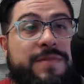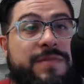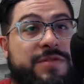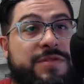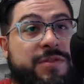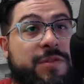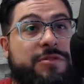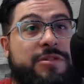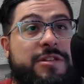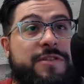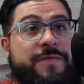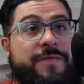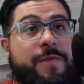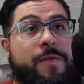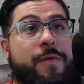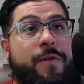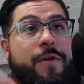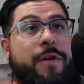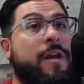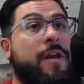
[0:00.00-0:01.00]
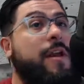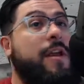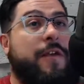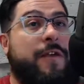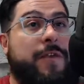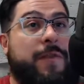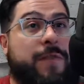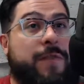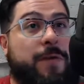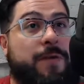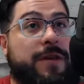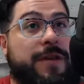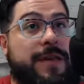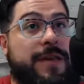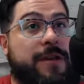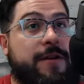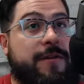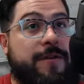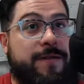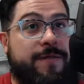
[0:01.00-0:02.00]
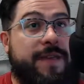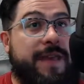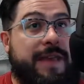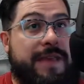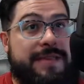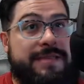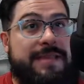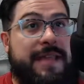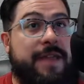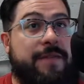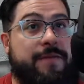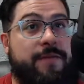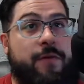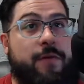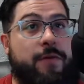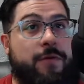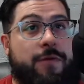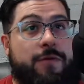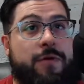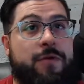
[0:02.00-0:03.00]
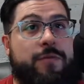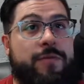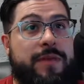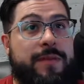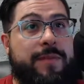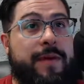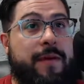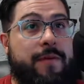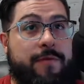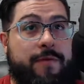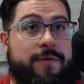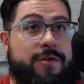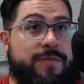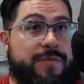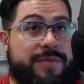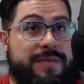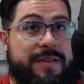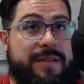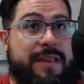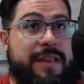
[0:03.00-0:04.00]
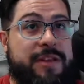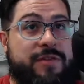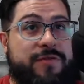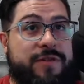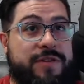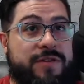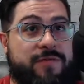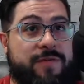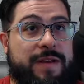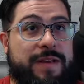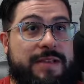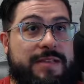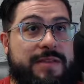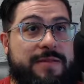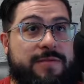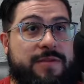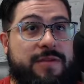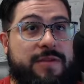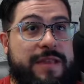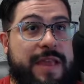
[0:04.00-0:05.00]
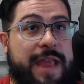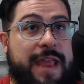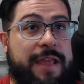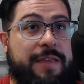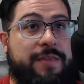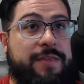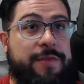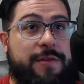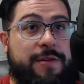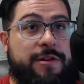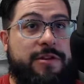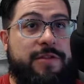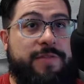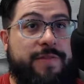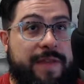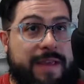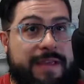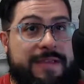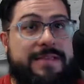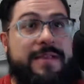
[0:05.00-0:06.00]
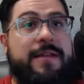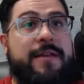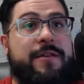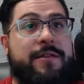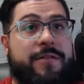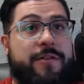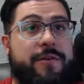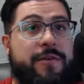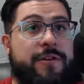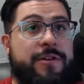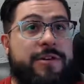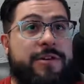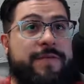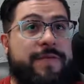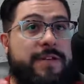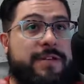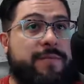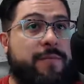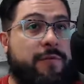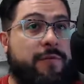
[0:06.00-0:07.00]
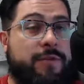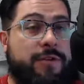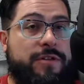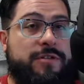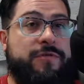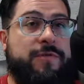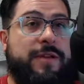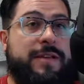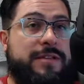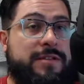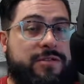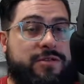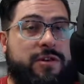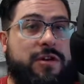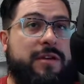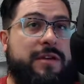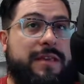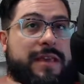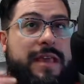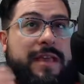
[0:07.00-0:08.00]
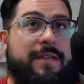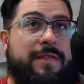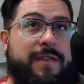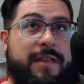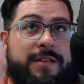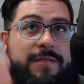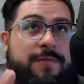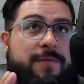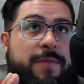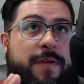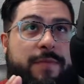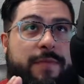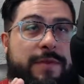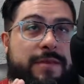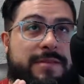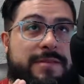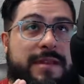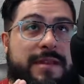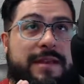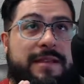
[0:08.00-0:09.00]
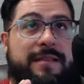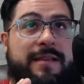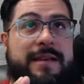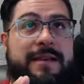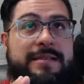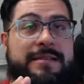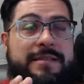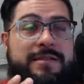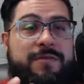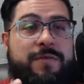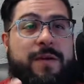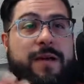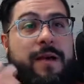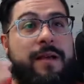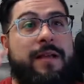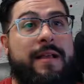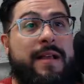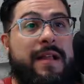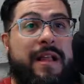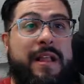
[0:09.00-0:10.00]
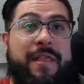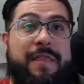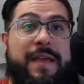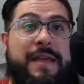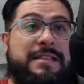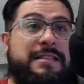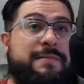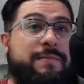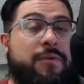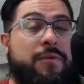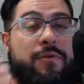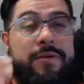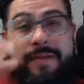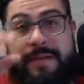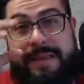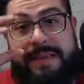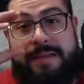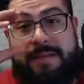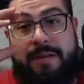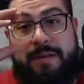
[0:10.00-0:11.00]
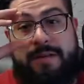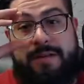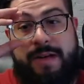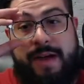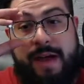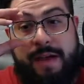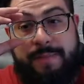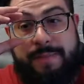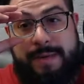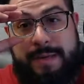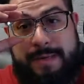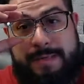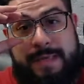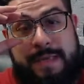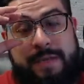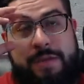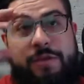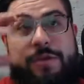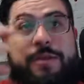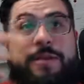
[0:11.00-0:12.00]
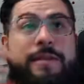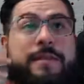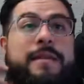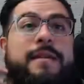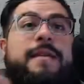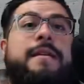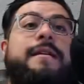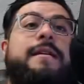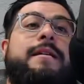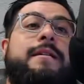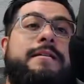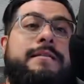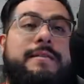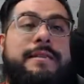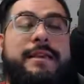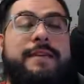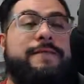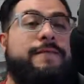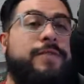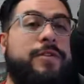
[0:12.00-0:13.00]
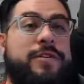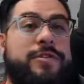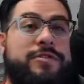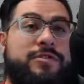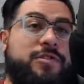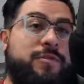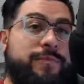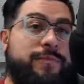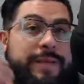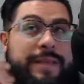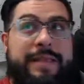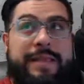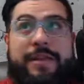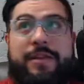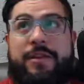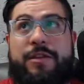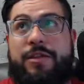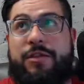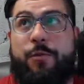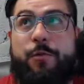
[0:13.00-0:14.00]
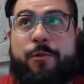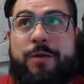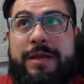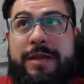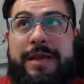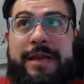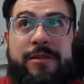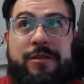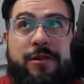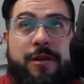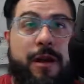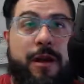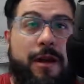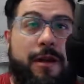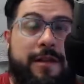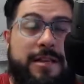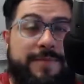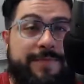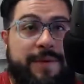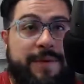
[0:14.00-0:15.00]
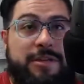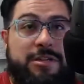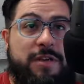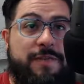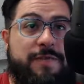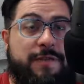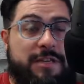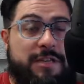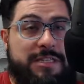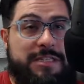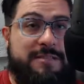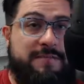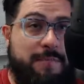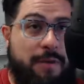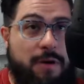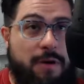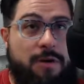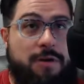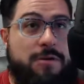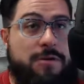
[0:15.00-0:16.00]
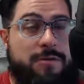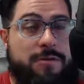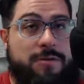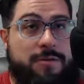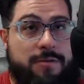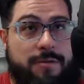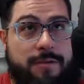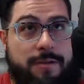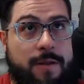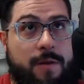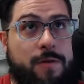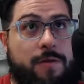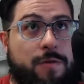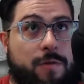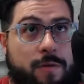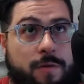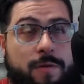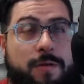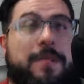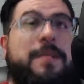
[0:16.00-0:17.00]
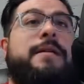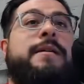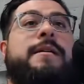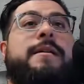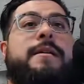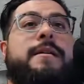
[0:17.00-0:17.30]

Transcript: Searches for 30-year fixed have grown globally by over 100%. Interest rates today, 30 years fixed. 30 years fixed mortgage rates and chart. Again, that's for my real estate clients as well. That's important. These are topics that you can leverage to be the authority in your area, especially if you're a small local